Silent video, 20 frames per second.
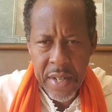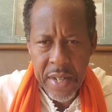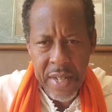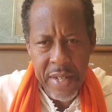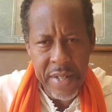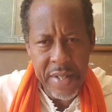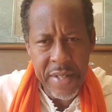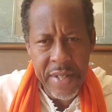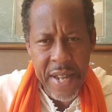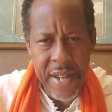it
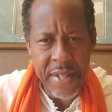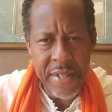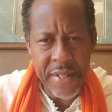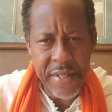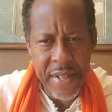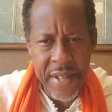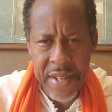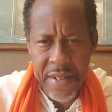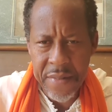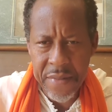is not
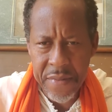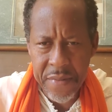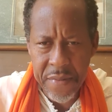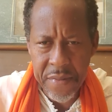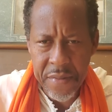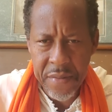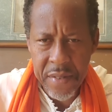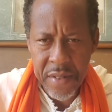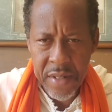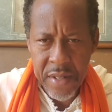safe
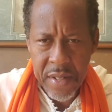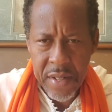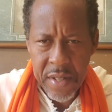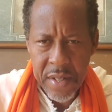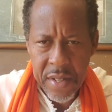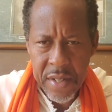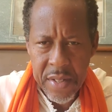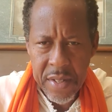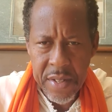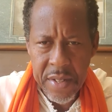
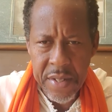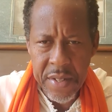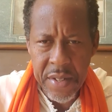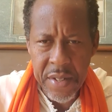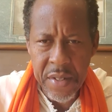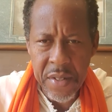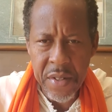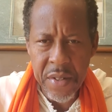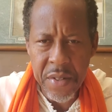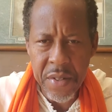to
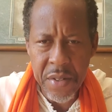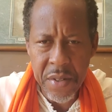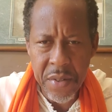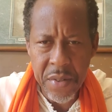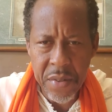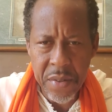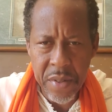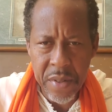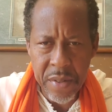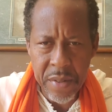send your
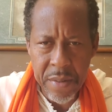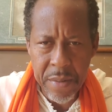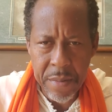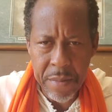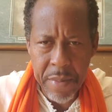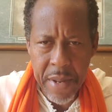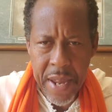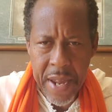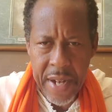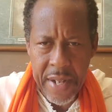children
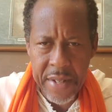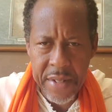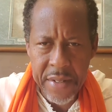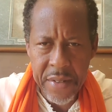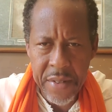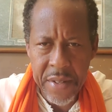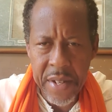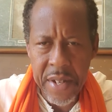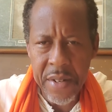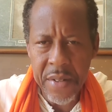back to
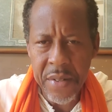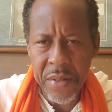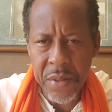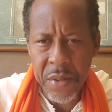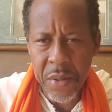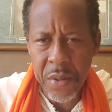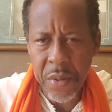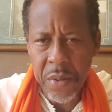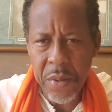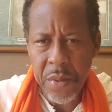their
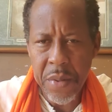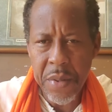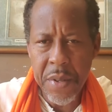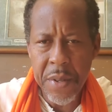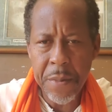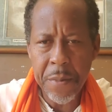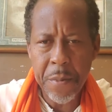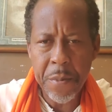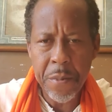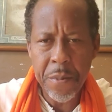schools.
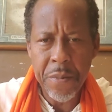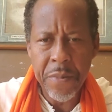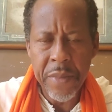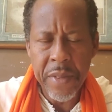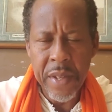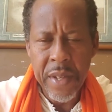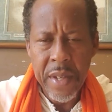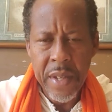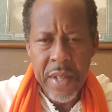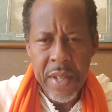
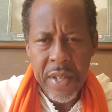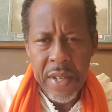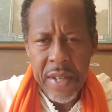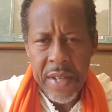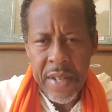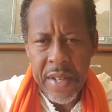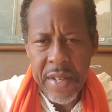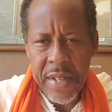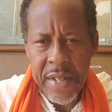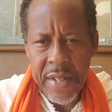
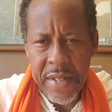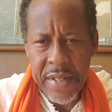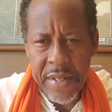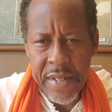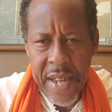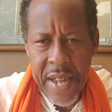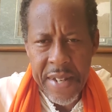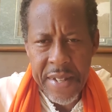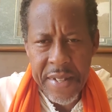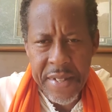It is
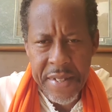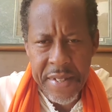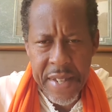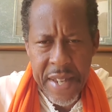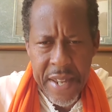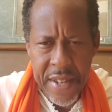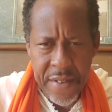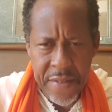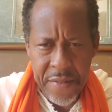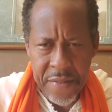not
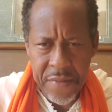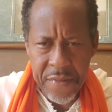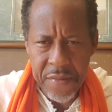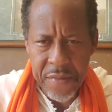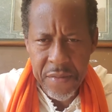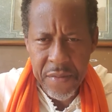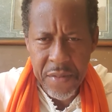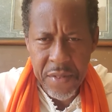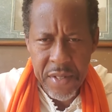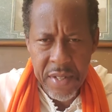safe
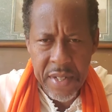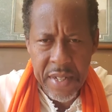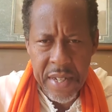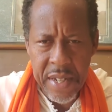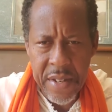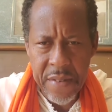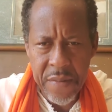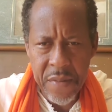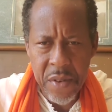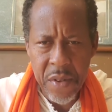to
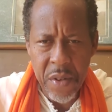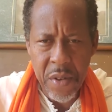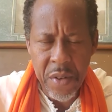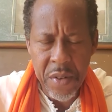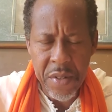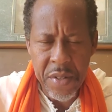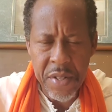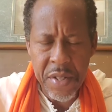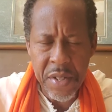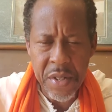give your
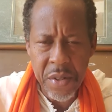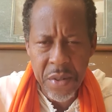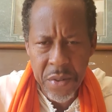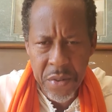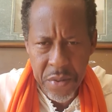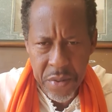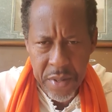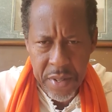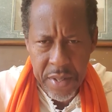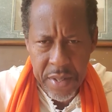
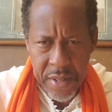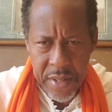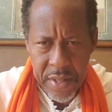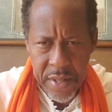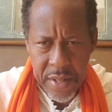children